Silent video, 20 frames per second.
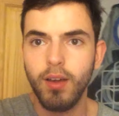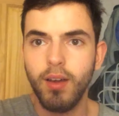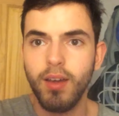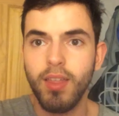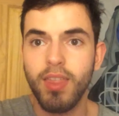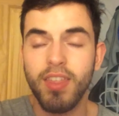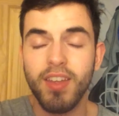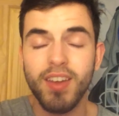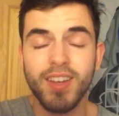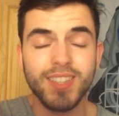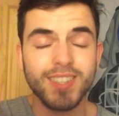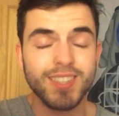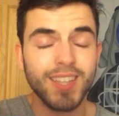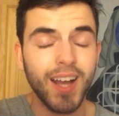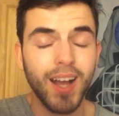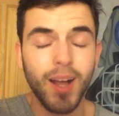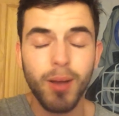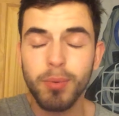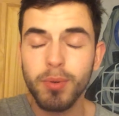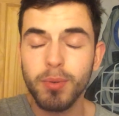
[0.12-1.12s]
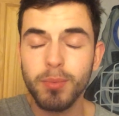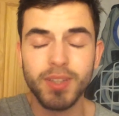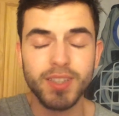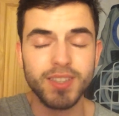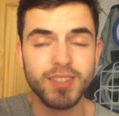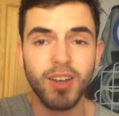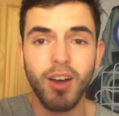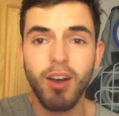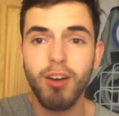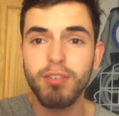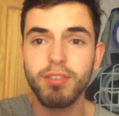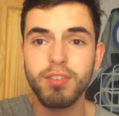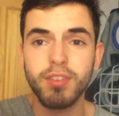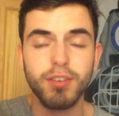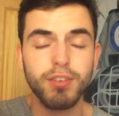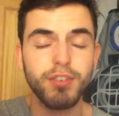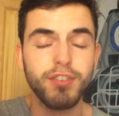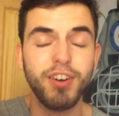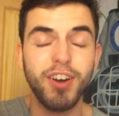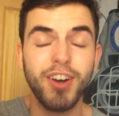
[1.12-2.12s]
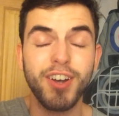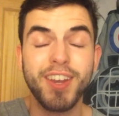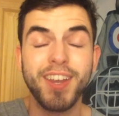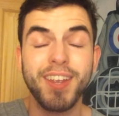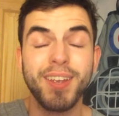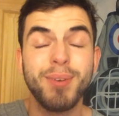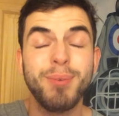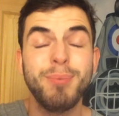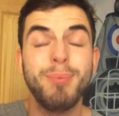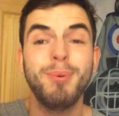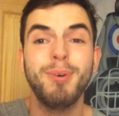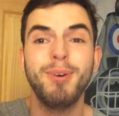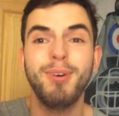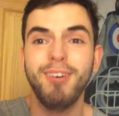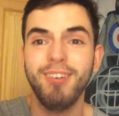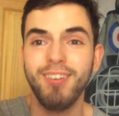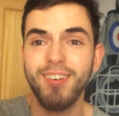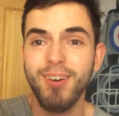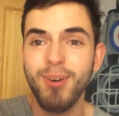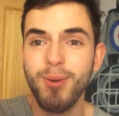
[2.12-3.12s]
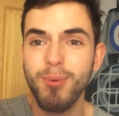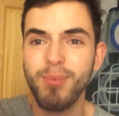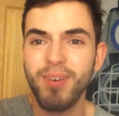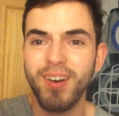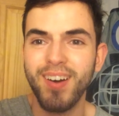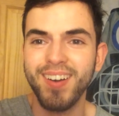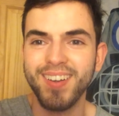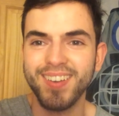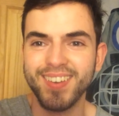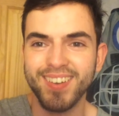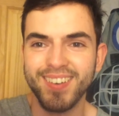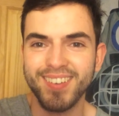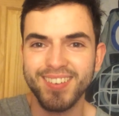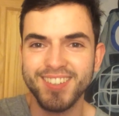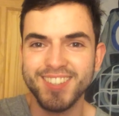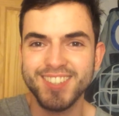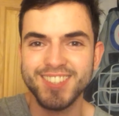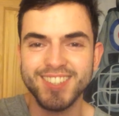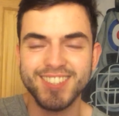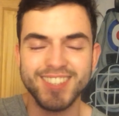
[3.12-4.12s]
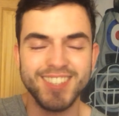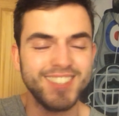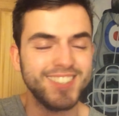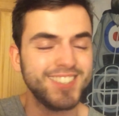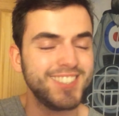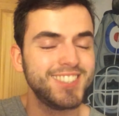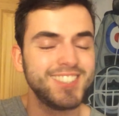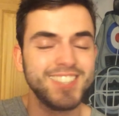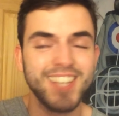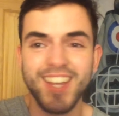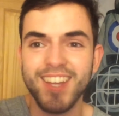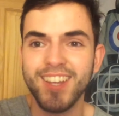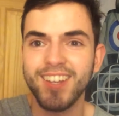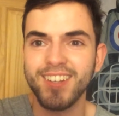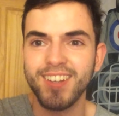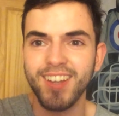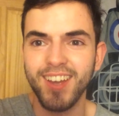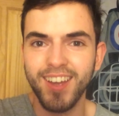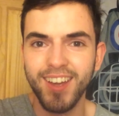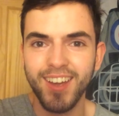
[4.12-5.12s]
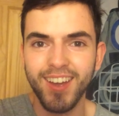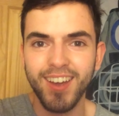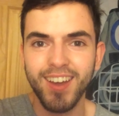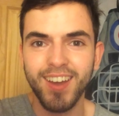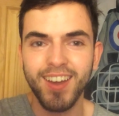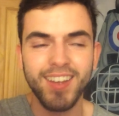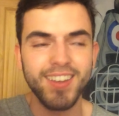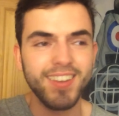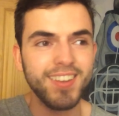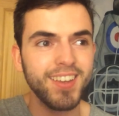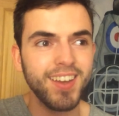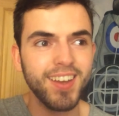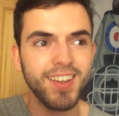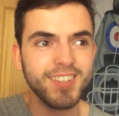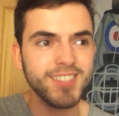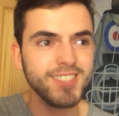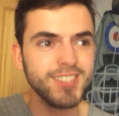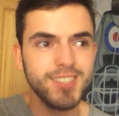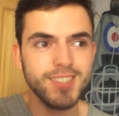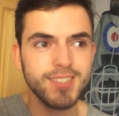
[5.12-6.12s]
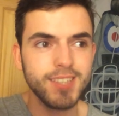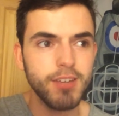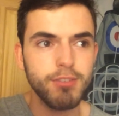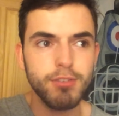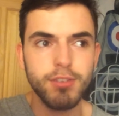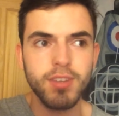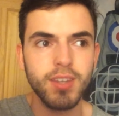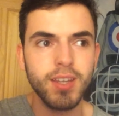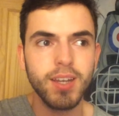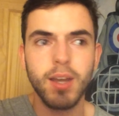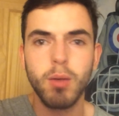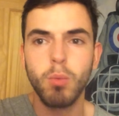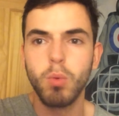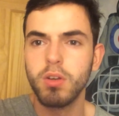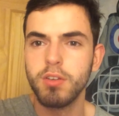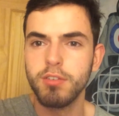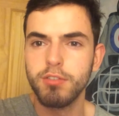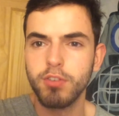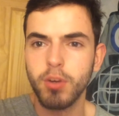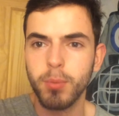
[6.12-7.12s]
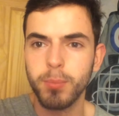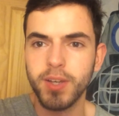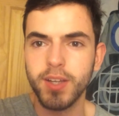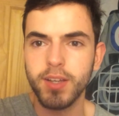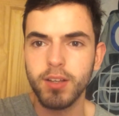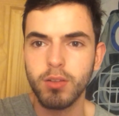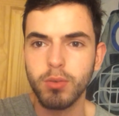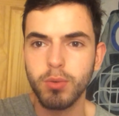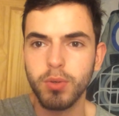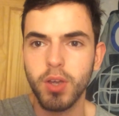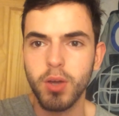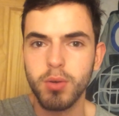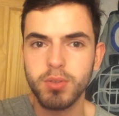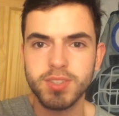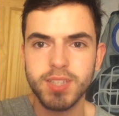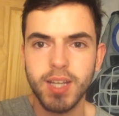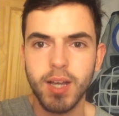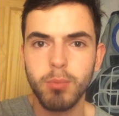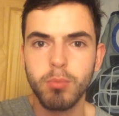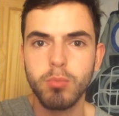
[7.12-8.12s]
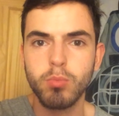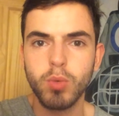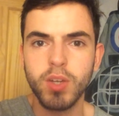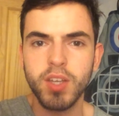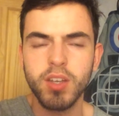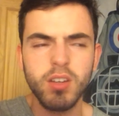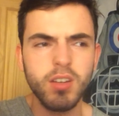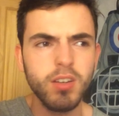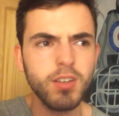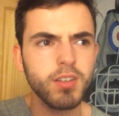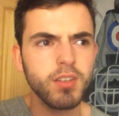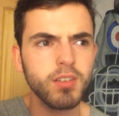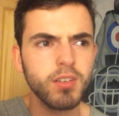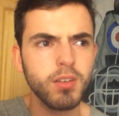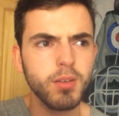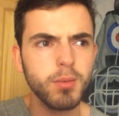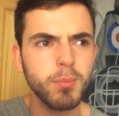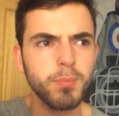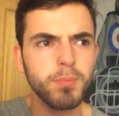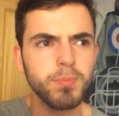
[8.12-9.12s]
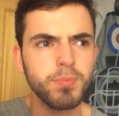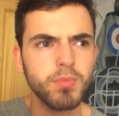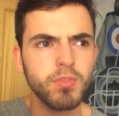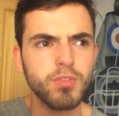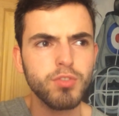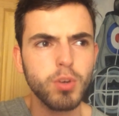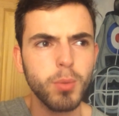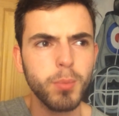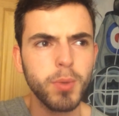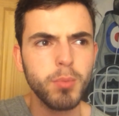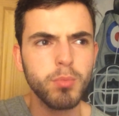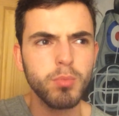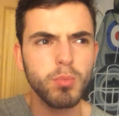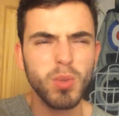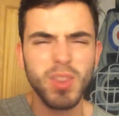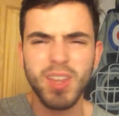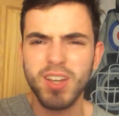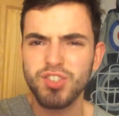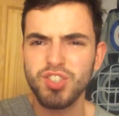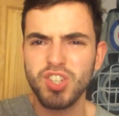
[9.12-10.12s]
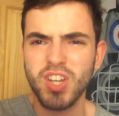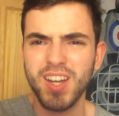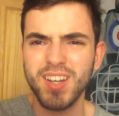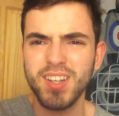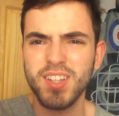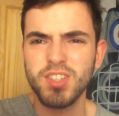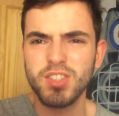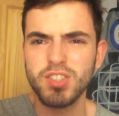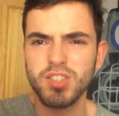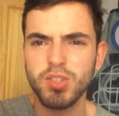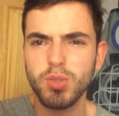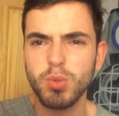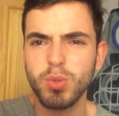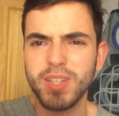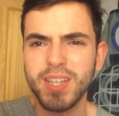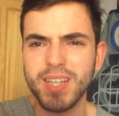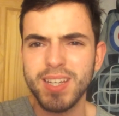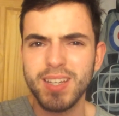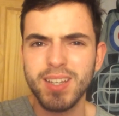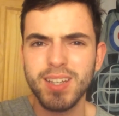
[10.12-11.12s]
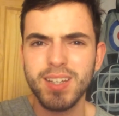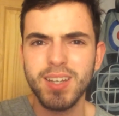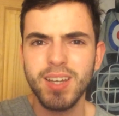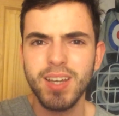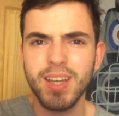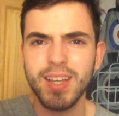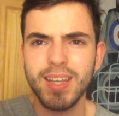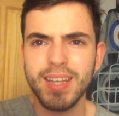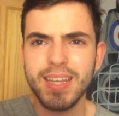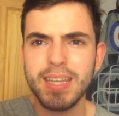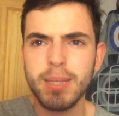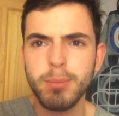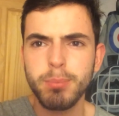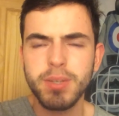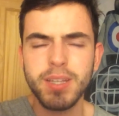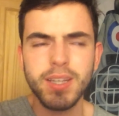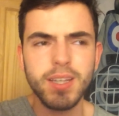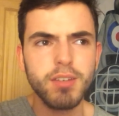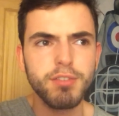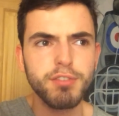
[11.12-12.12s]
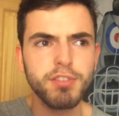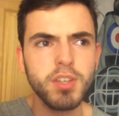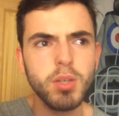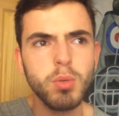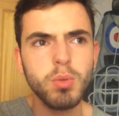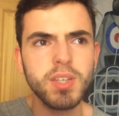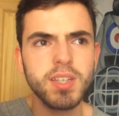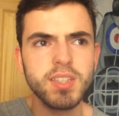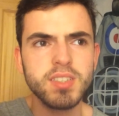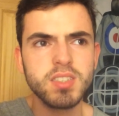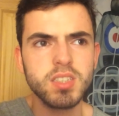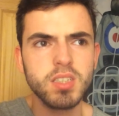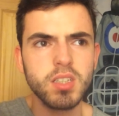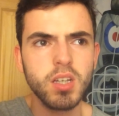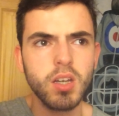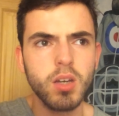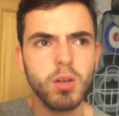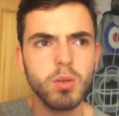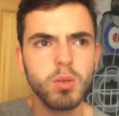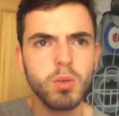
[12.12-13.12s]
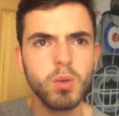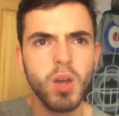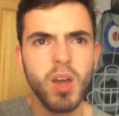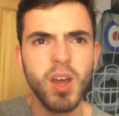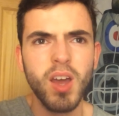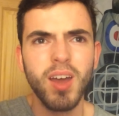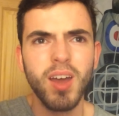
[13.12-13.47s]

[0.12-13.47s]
This album is off the fucking wall. Oh my god, this is insane. Yeah, this is everything I wanted from an Iglooghost album. We heard from him with that Chinese New Year EP a few years ago,